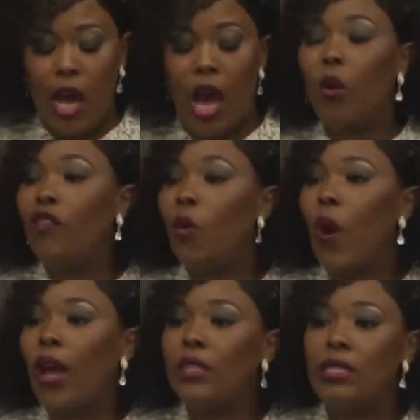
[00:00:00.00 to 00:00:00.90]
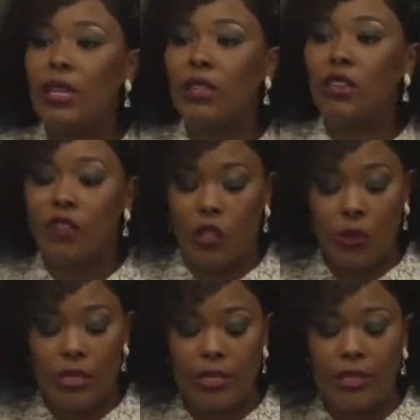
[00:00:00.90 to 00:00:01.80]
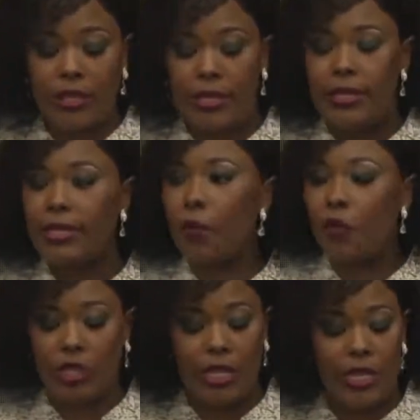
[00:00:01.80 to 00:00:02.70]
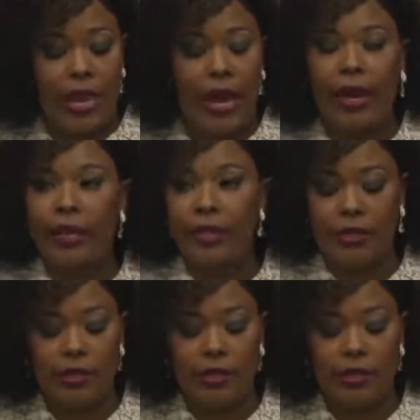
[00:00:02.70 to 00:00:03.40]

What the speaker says: However, while these individual studies separately guide